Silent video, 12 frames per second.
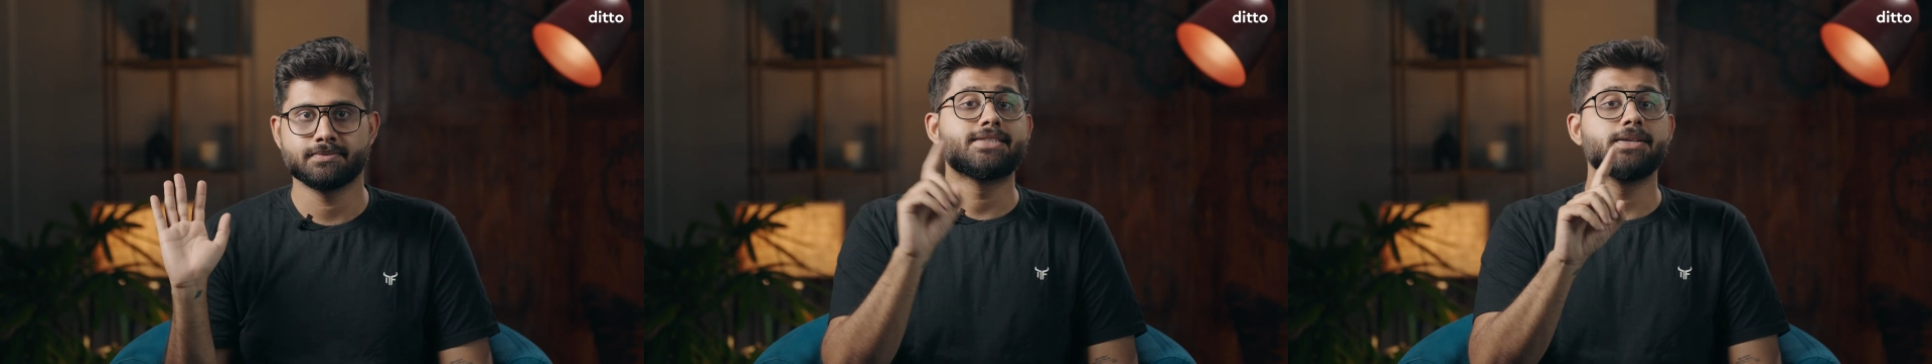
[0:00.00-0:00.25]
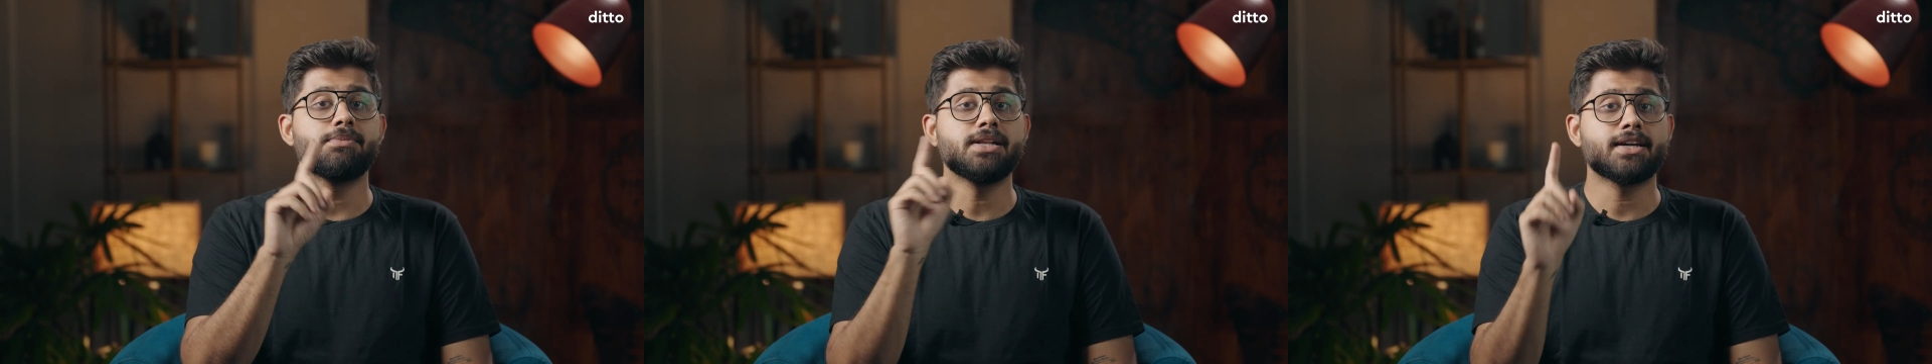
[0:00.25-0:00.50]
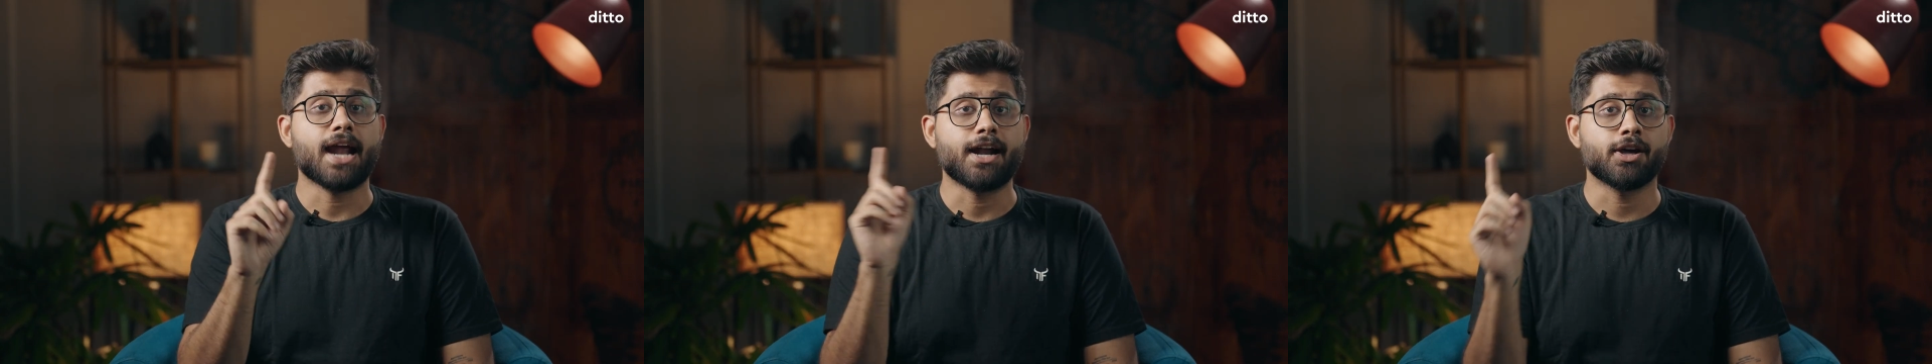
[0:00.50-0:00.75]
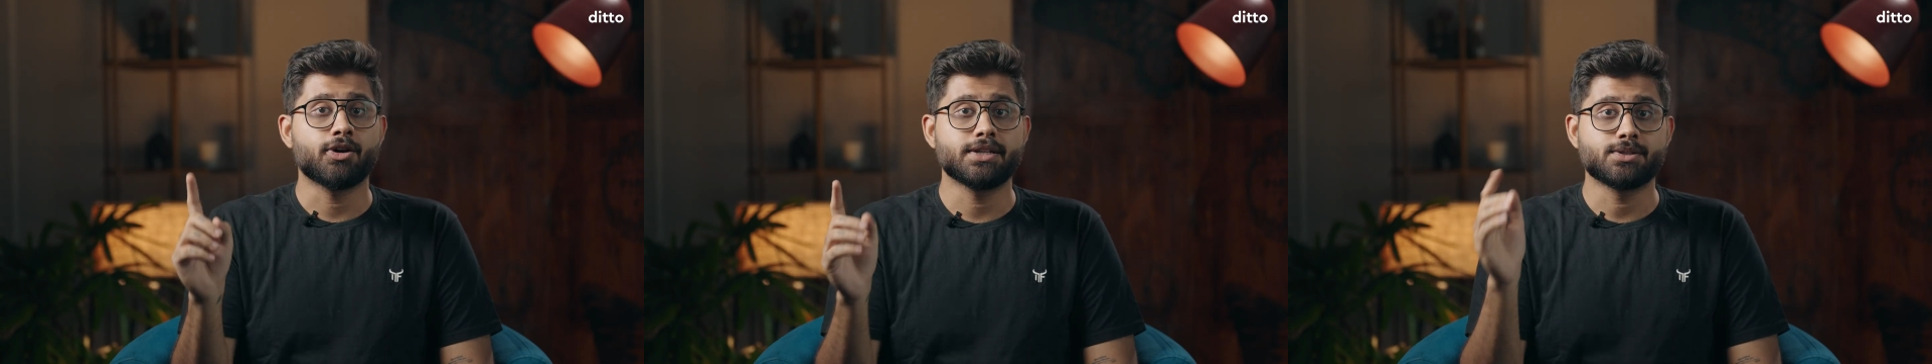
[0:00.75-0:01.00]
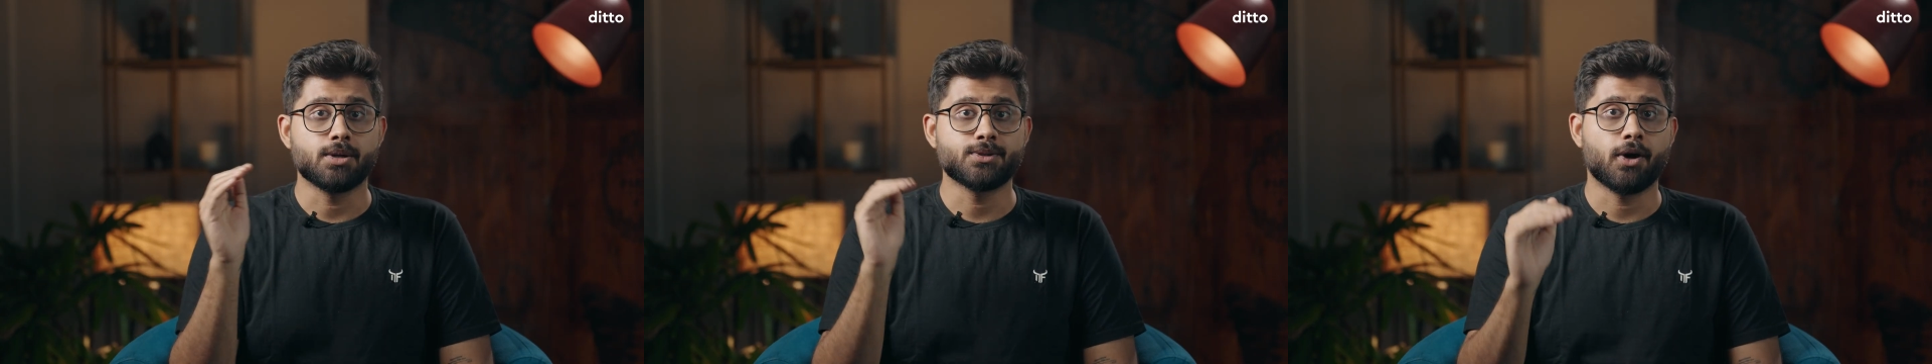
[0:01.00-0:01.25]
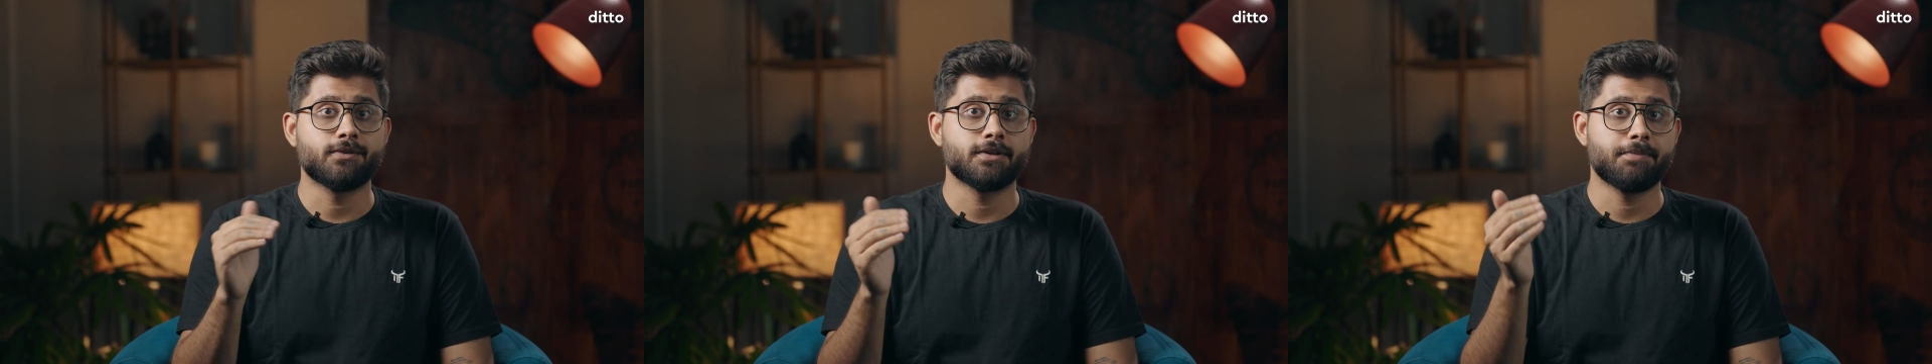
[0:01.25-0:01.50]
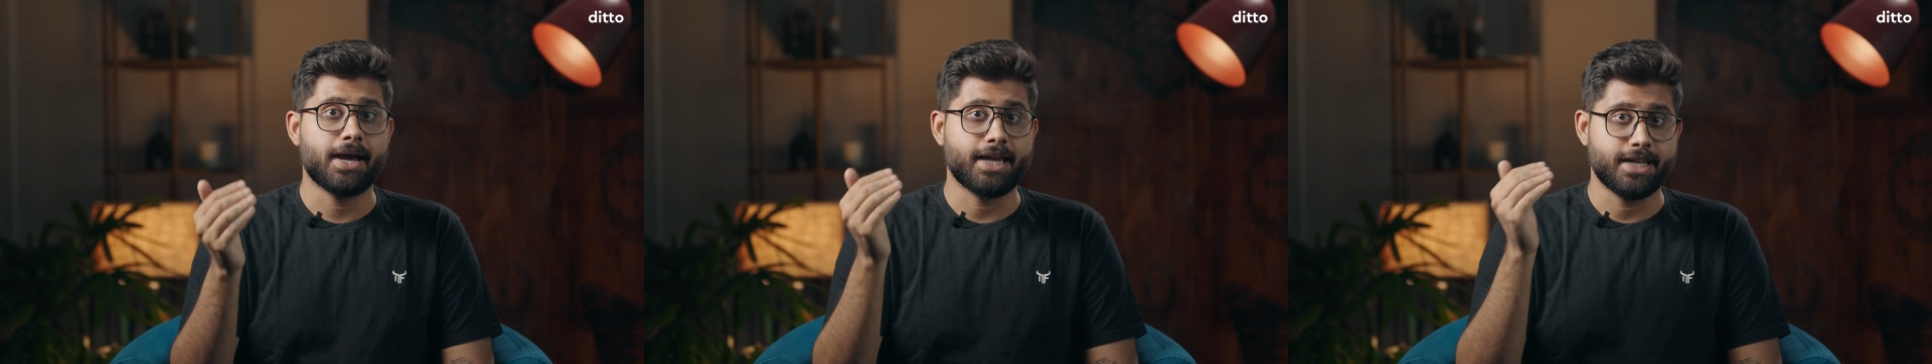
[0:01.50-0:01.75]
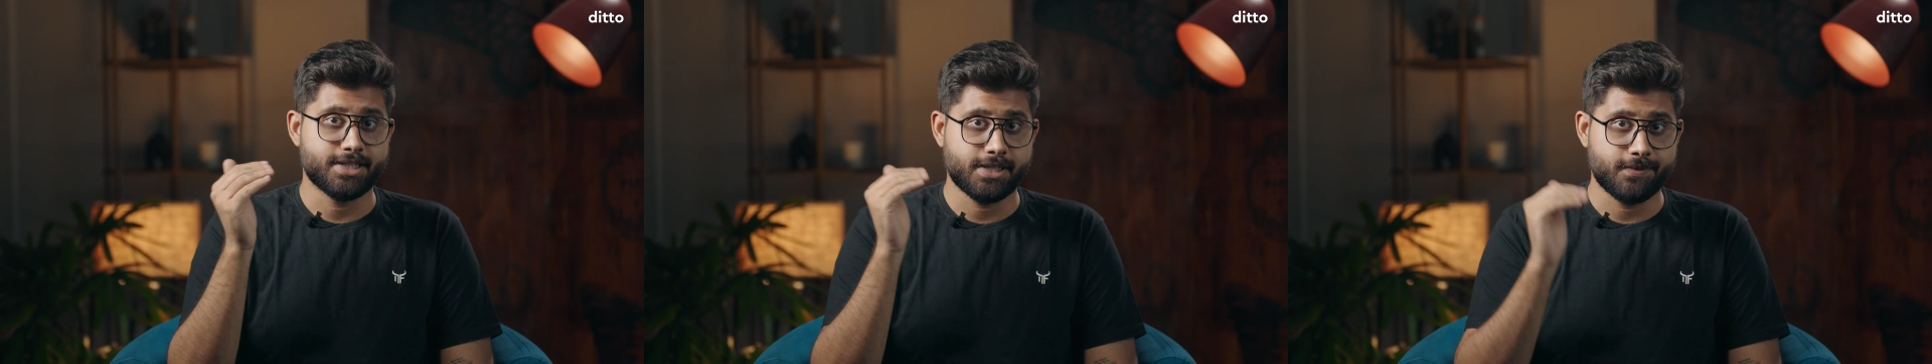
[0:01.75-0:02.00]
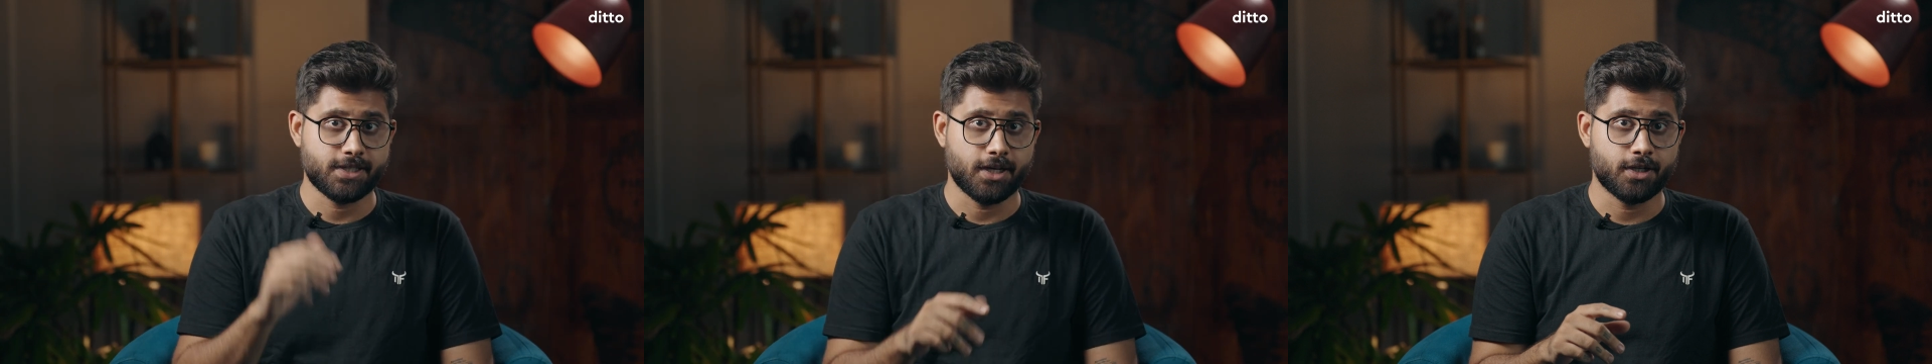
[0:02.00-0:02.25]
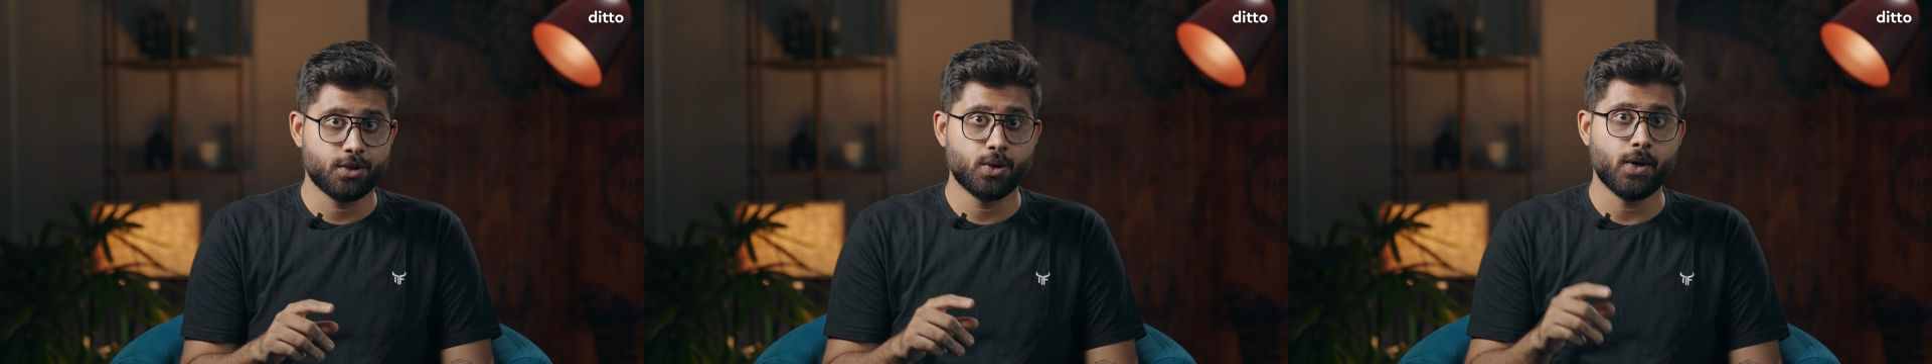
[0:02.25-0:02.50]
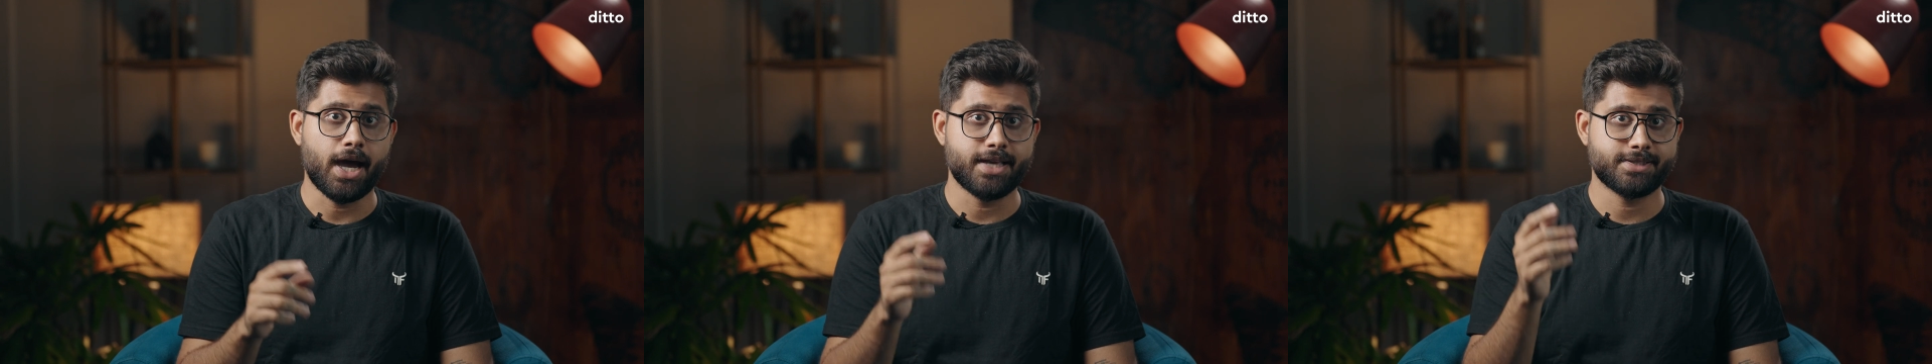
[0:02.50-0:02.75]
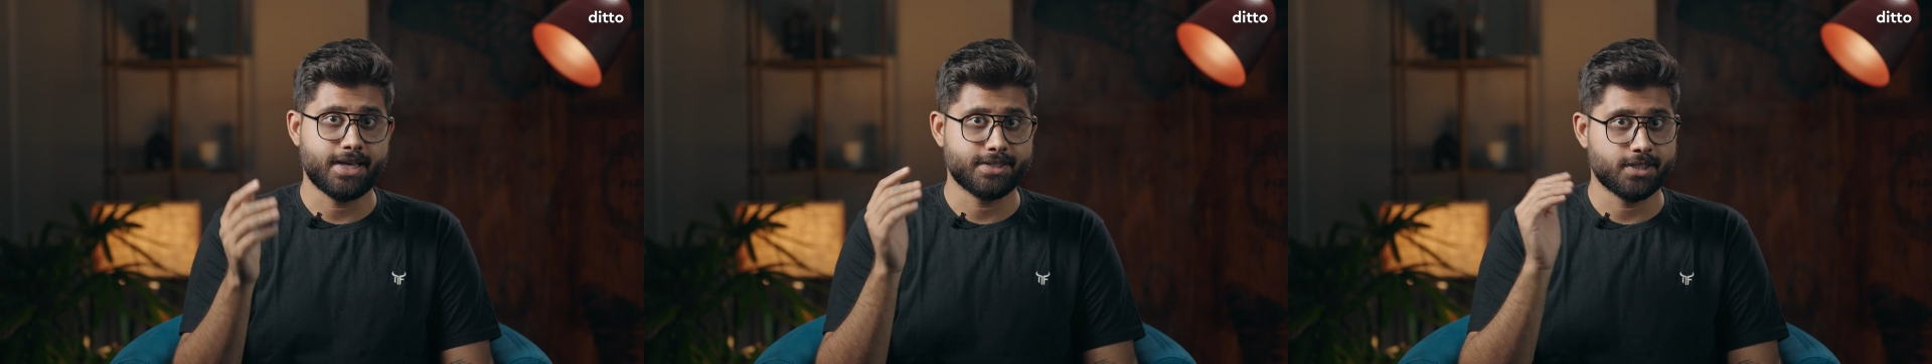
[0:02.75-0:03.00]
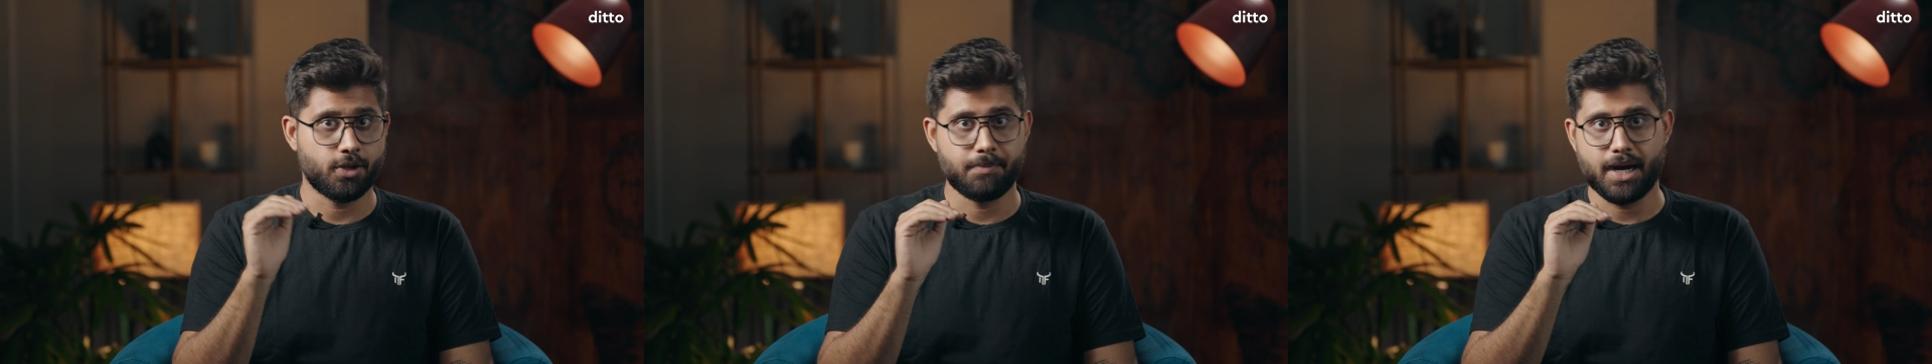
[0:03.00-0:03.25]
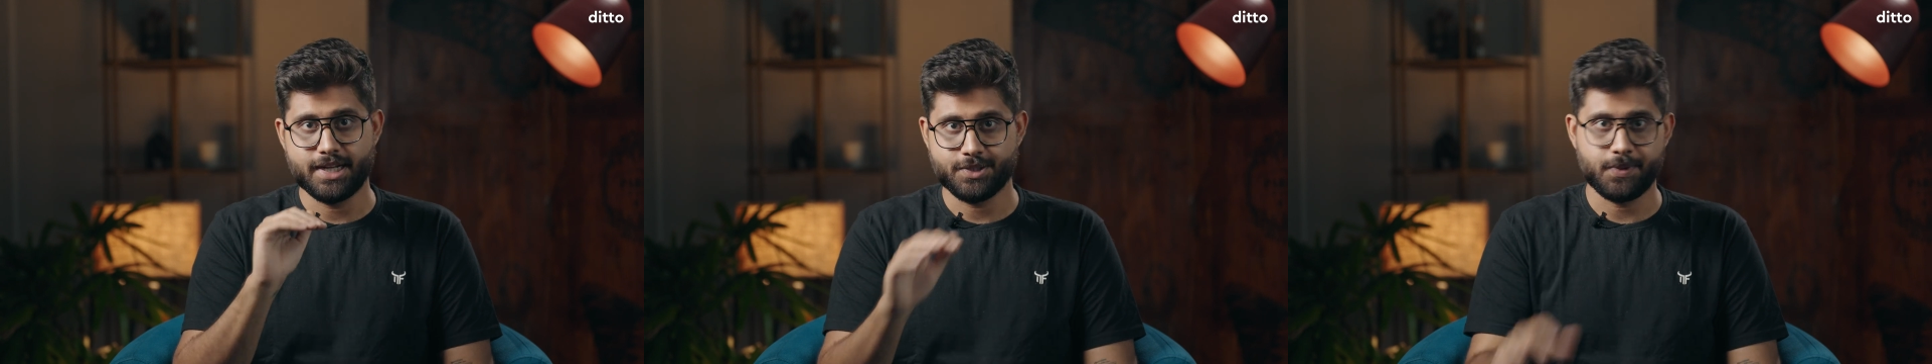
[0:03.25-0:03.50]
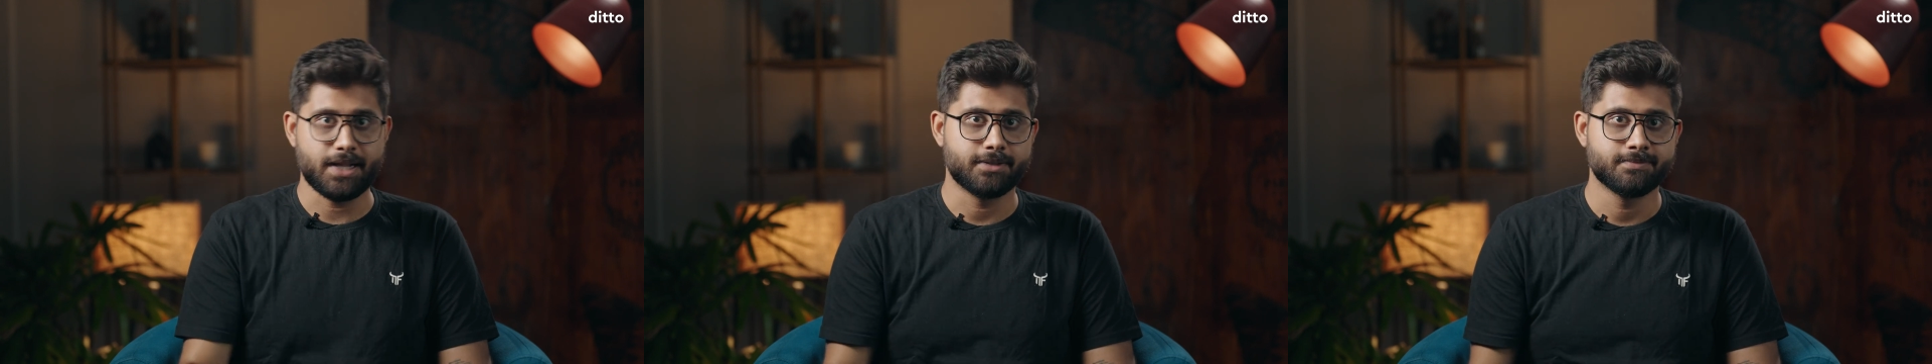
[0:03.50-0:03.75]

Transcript: Similar add-on is also offered by HDFC Ergo, ICICI Lombard as well.